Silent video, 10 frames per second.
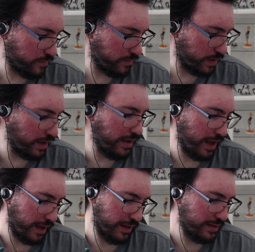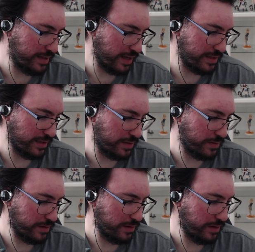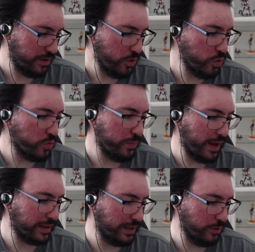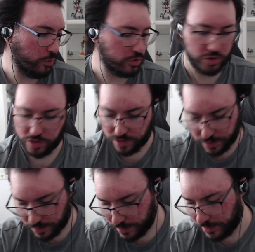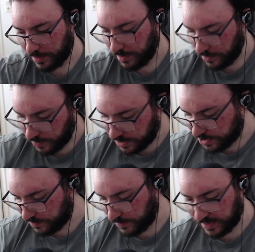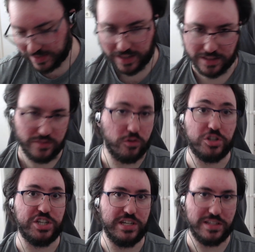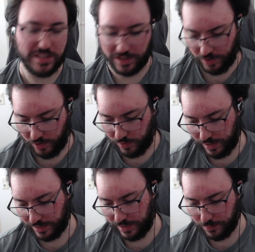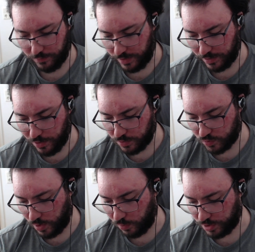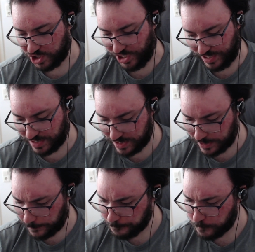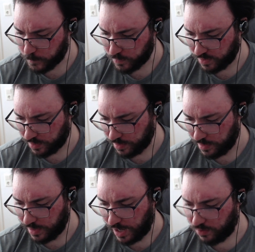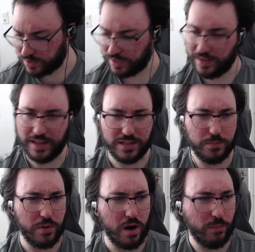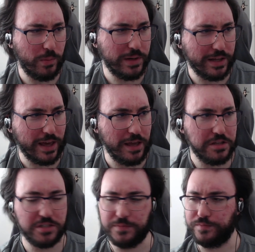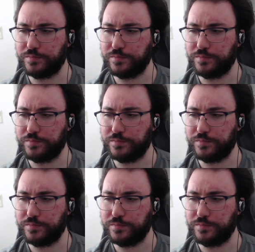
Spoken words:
Yeah, it says it's utmärkt till ost. Which makes sense for cheese, you know, like it goes well with cheese. I will say that's probably the case.